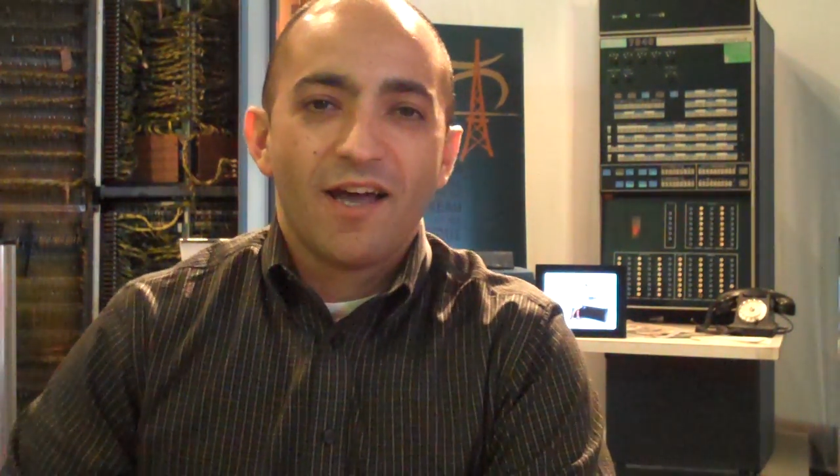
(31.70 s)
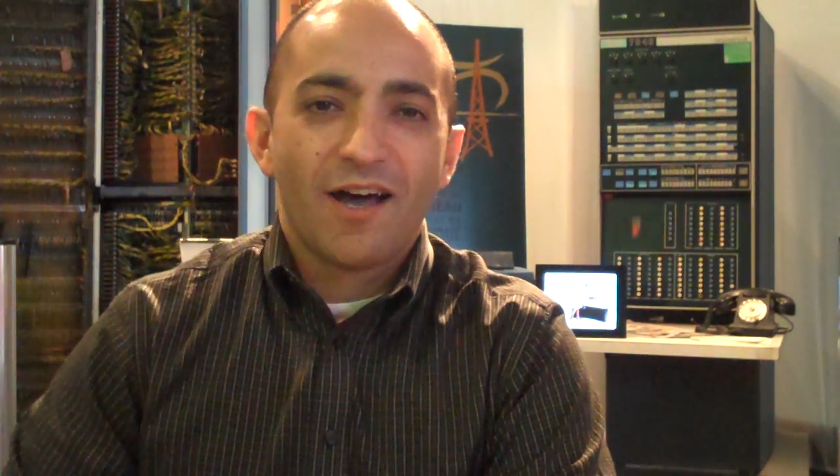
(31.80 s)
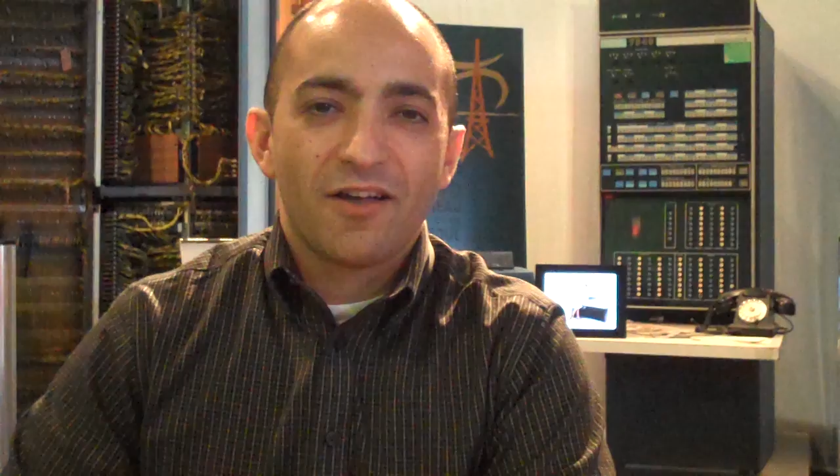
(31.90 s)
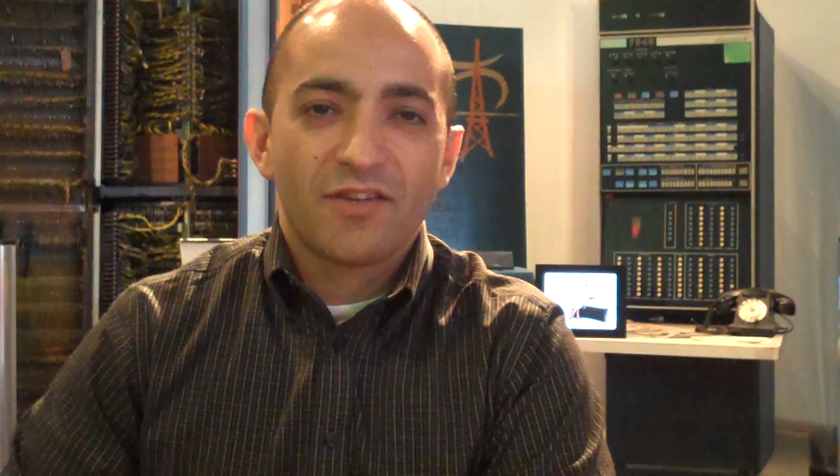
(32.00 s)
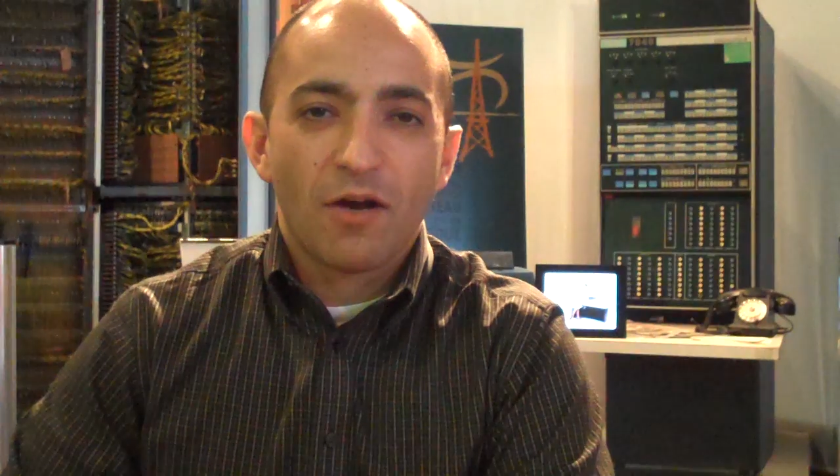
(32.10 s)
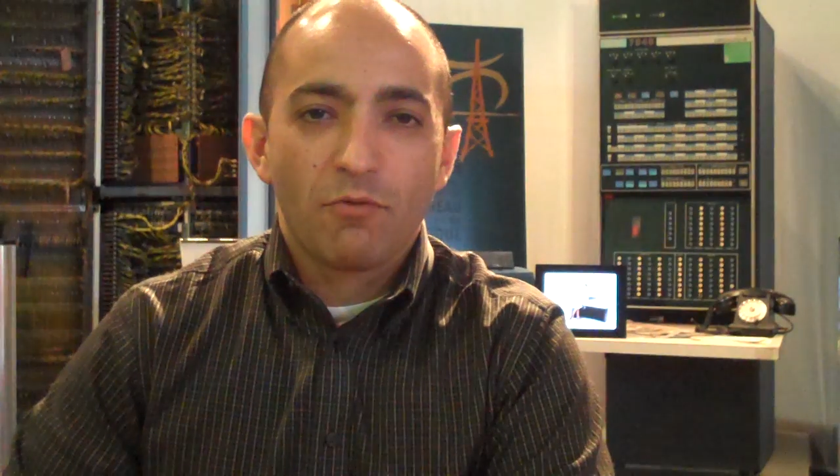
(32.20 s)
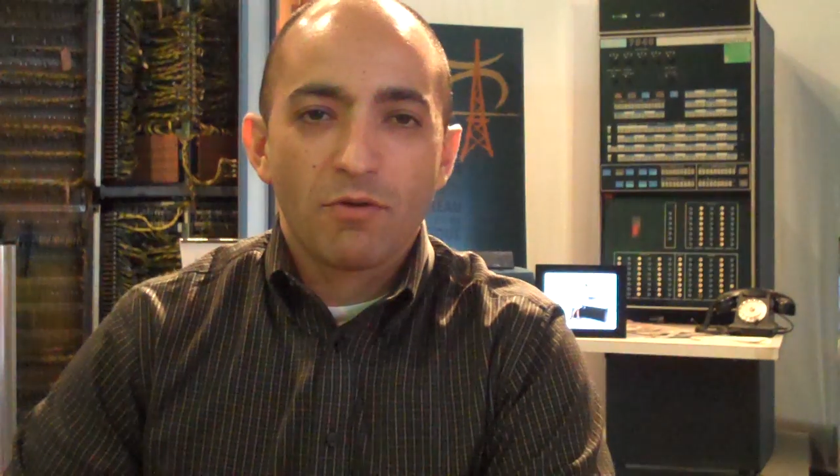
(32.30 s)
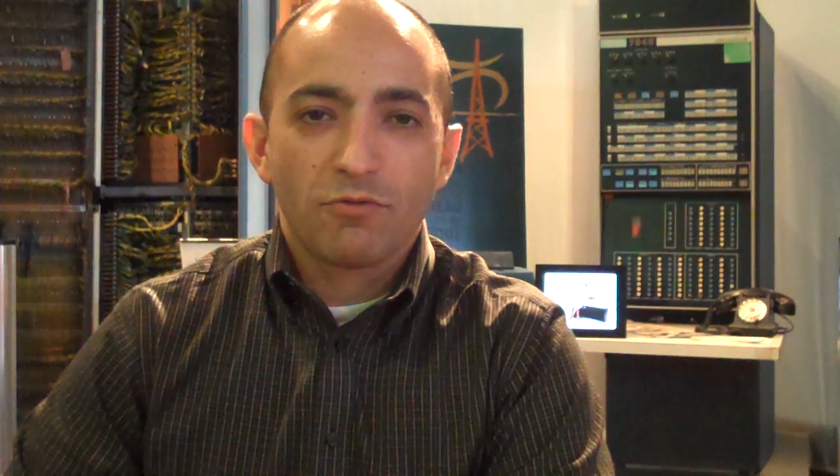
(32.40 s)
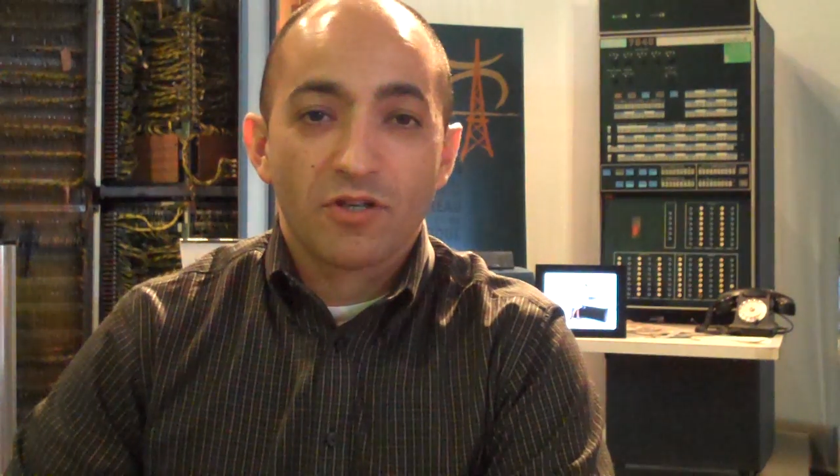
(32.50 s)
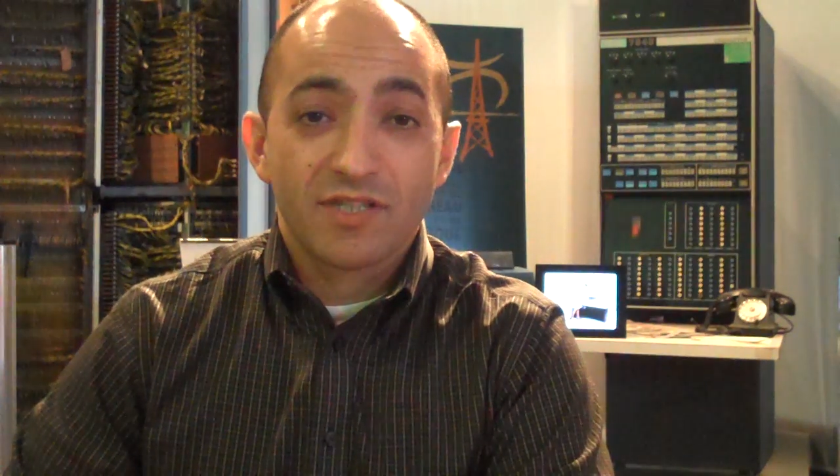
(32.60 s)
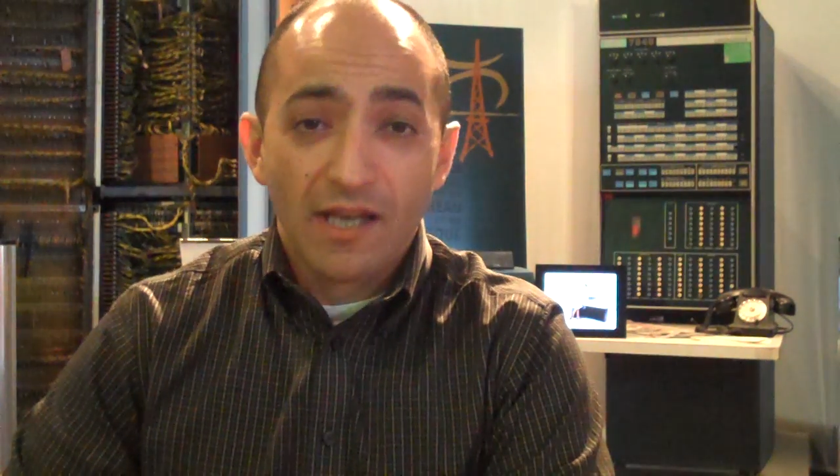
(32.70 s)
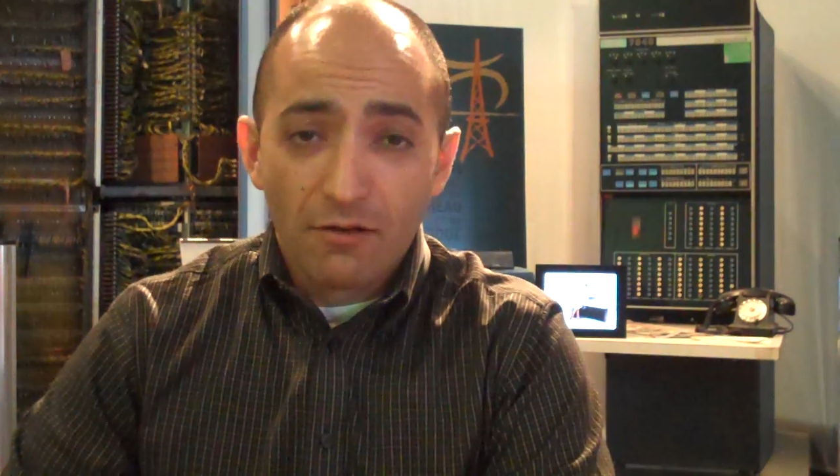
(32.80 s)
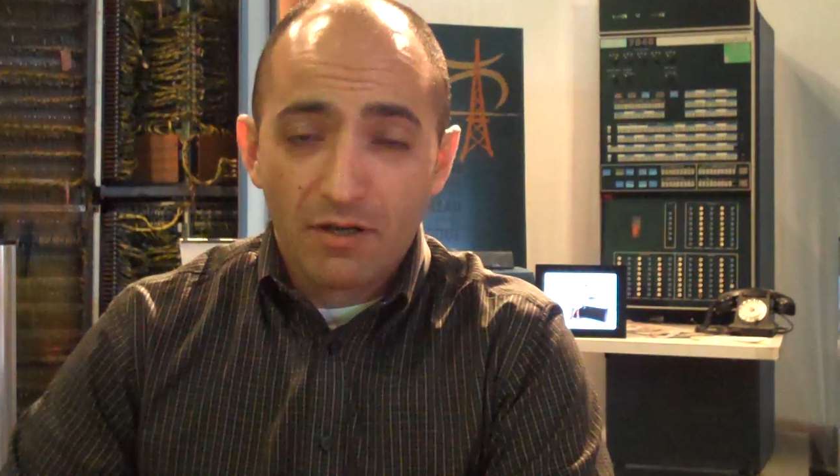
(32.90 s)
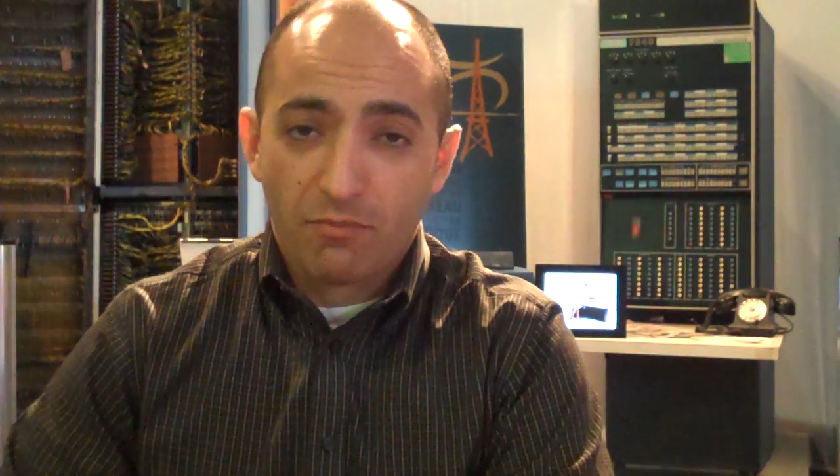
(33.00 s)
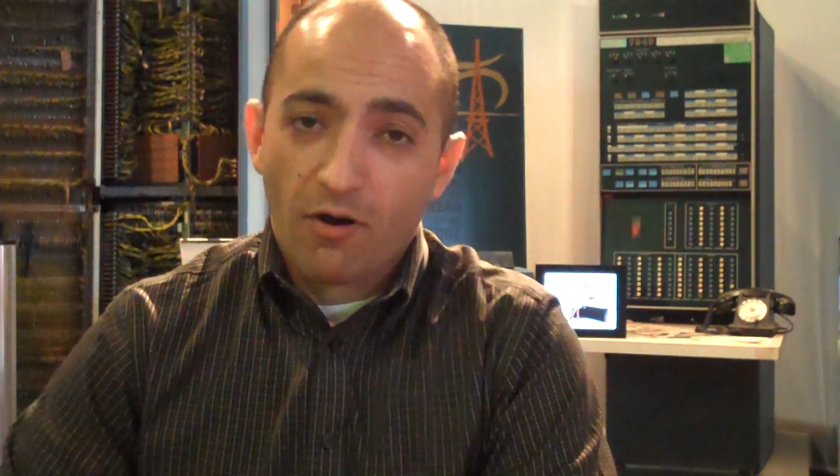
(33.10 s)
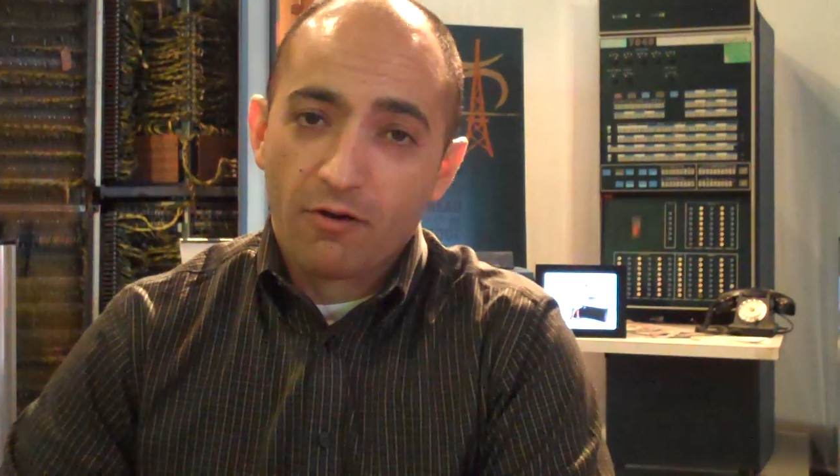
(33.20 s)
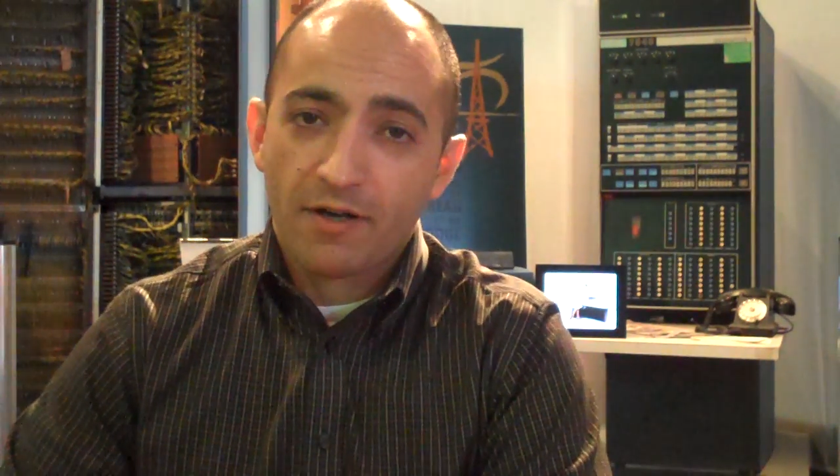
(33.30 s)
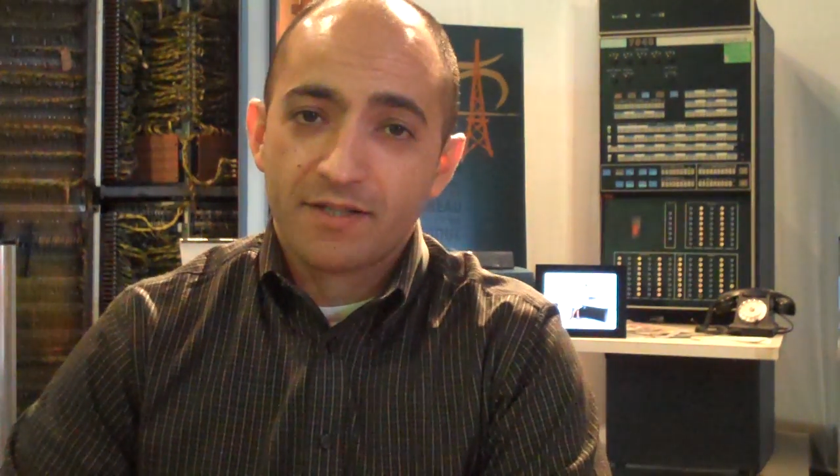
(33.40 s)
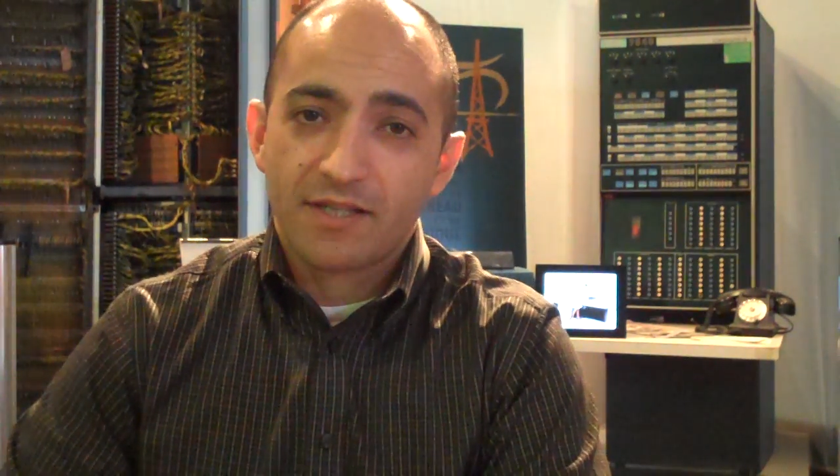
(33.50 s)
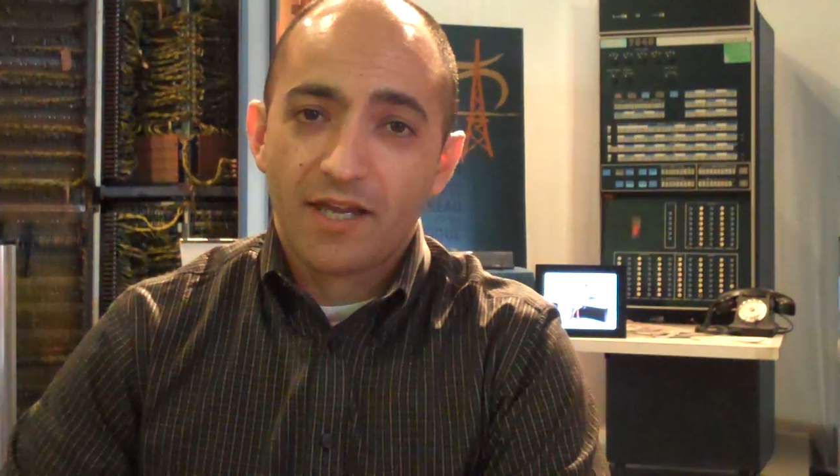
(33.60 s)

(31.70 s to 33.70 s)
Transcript: that we would accelerate progress